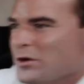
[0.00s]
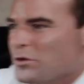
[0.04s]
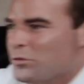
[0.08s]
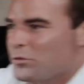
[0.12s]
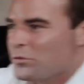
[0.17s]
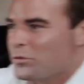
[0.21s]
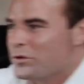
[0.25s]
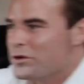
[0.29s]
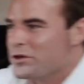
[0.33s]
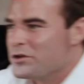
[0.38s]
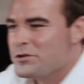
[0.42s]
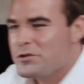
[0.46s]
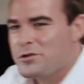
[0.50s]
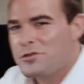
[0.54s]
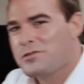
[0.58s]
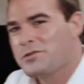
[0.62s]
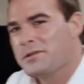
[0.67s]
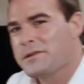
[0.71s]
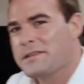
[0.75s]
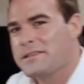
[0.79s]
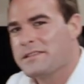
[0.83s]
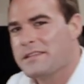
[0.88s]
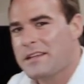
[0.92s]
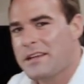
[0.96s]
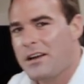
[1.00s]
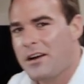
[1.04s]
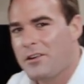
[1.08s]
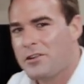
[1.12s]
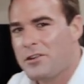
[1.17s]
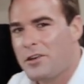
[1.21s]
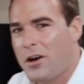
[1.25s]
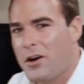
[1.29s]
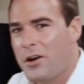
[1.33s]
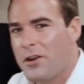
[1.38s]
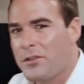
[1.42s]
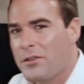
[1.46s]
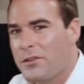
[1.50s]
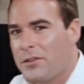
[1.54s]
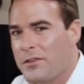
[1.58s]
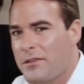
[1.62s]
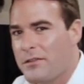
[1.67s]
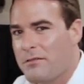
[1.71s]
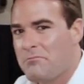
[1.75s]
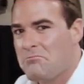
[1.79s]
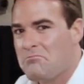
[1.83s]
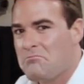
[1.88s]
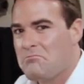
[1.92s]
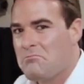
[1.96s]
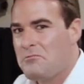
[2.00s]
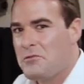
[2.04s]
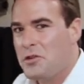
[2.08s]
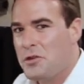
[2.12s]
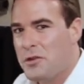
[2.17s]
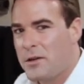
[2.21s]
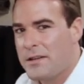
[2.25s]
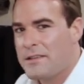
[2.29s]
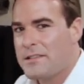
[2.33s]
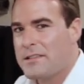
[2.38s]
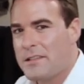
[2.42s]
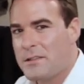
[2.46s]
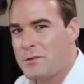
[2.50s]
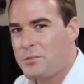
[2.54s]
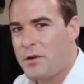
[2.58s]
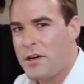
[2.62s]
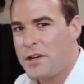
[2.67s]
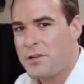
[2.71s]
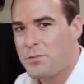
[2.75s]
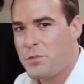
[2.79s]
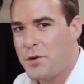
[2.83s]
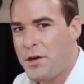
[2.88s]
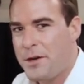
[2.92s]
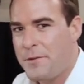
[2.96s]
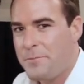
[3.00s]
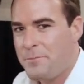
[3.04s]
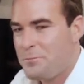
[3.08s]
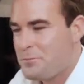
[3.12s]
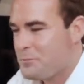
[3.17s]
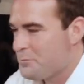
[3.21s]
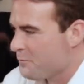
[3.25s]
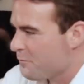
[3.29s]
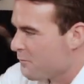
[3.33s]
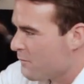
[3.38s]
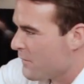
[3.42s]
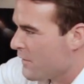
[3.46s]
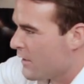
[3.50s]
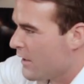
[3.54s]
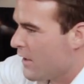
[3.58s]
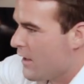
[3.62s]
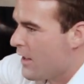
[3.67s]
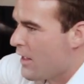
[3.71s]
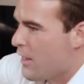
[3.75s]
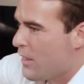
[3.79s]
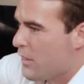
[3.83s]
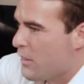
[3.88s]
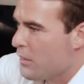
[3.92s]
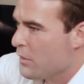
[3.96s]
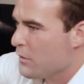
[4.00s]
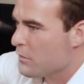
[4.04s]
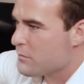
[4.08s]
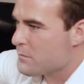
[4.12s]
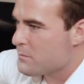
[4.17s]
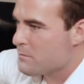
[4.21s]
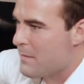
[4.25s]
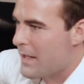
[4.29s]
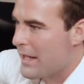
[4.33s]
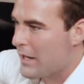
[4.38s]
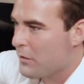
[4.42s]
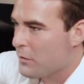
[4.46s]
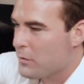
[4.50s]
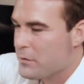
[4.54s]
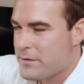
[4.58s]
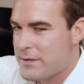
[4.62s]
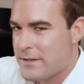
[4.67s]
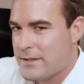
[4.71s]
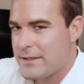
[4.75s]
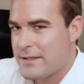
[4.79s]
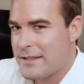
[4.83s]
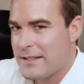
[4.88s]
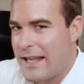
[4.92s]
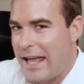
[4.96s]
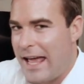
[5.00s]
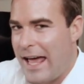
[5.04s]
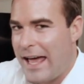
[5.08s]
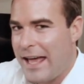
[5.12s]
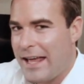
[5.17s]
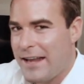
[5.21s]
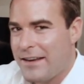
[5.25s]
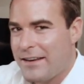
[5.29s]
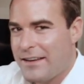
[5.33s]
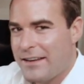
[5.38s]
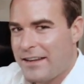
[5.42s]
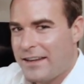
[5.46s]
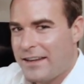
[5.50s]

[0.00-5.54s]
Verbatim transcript: What do you usually see on, on units this price point? Those metal slat,